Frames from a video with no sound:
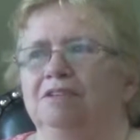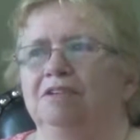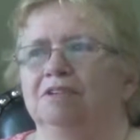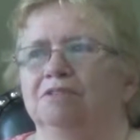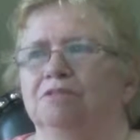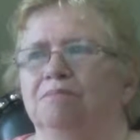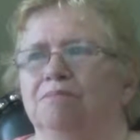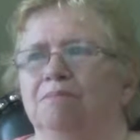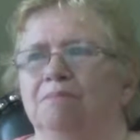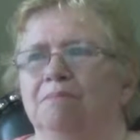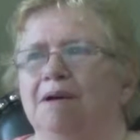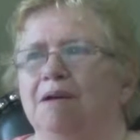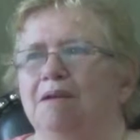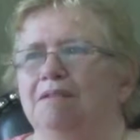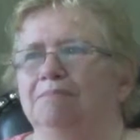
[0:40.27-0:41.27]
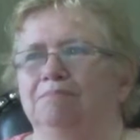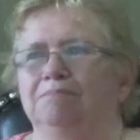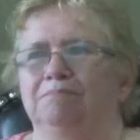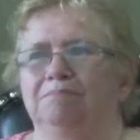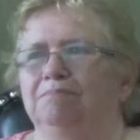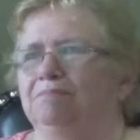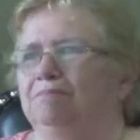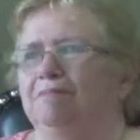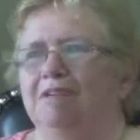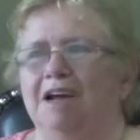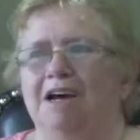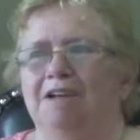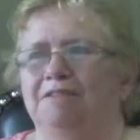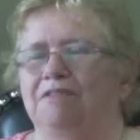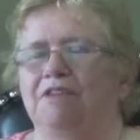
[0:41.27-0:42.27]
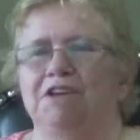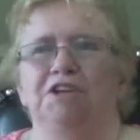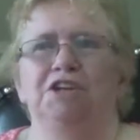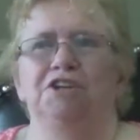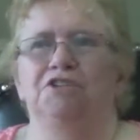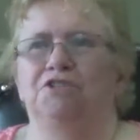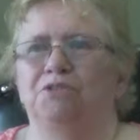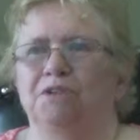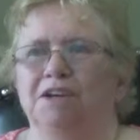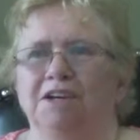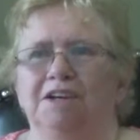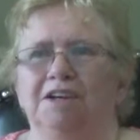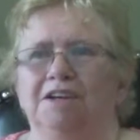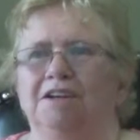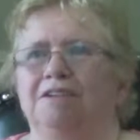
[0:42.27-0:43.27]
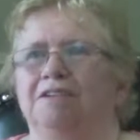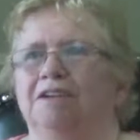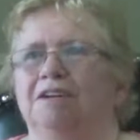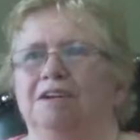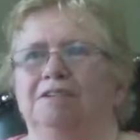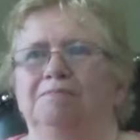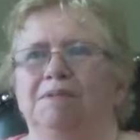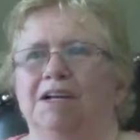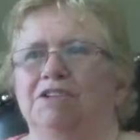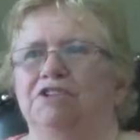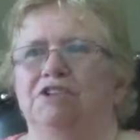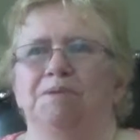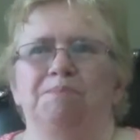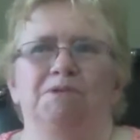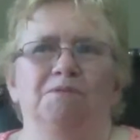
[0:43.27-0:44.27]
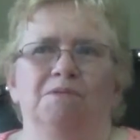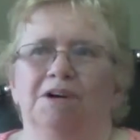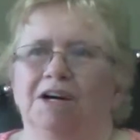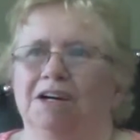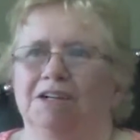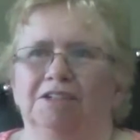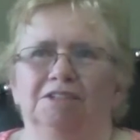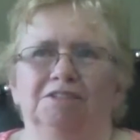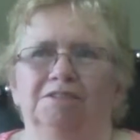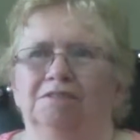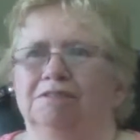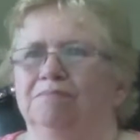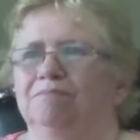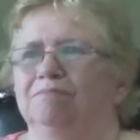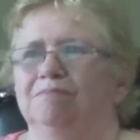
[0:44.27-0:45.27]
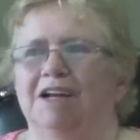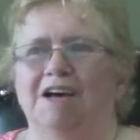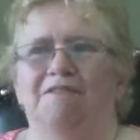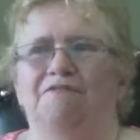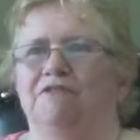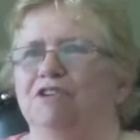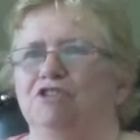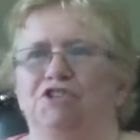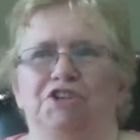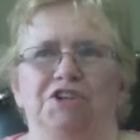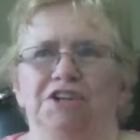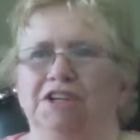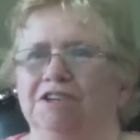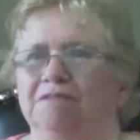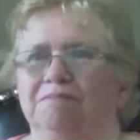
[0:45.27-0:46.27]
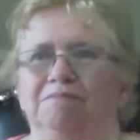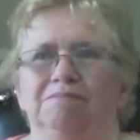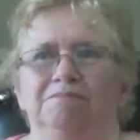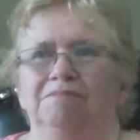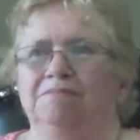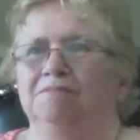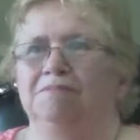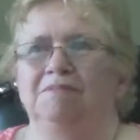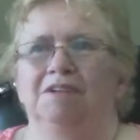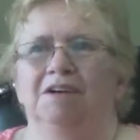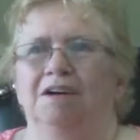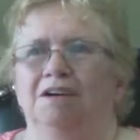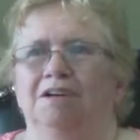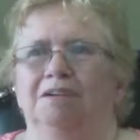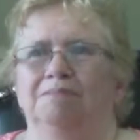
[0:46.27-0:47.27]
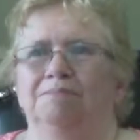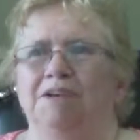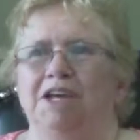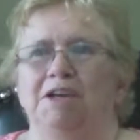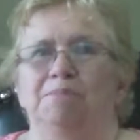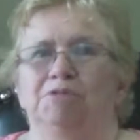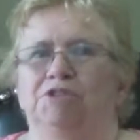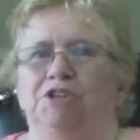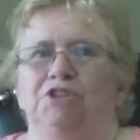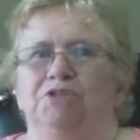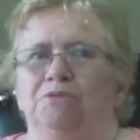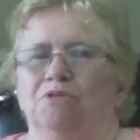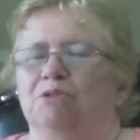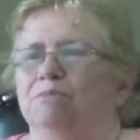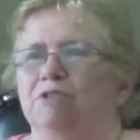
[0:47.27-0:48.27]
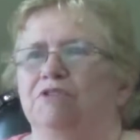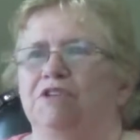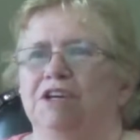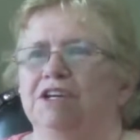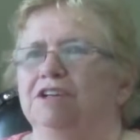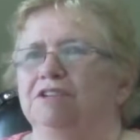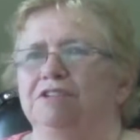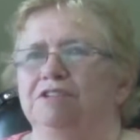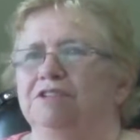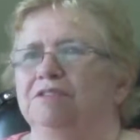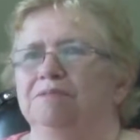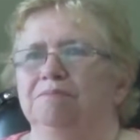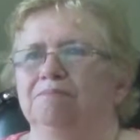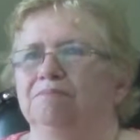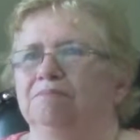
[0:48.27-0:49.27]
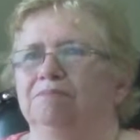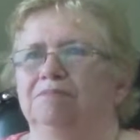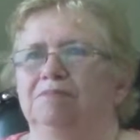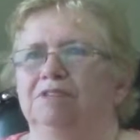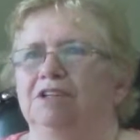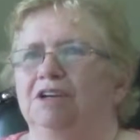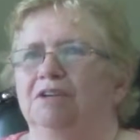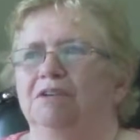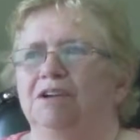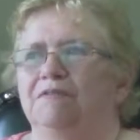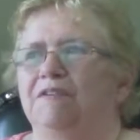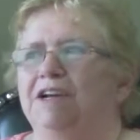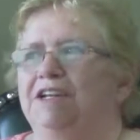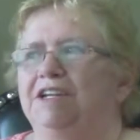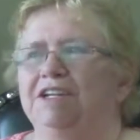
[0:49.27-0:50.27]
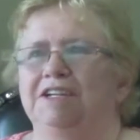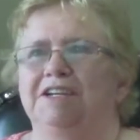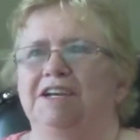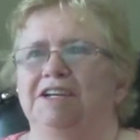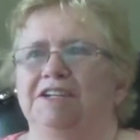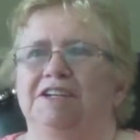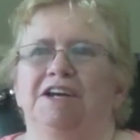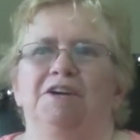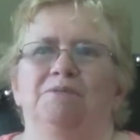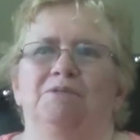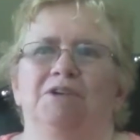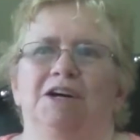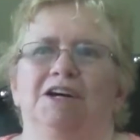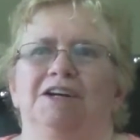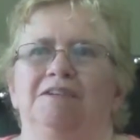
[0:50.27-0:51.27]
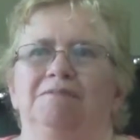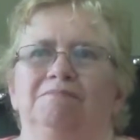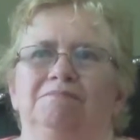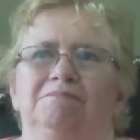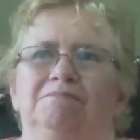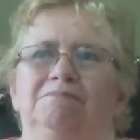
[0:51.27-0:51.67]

You know, my not thinking straight, not sleeping well, not functioning, being able to do normal things. You know, and if I did take a day where I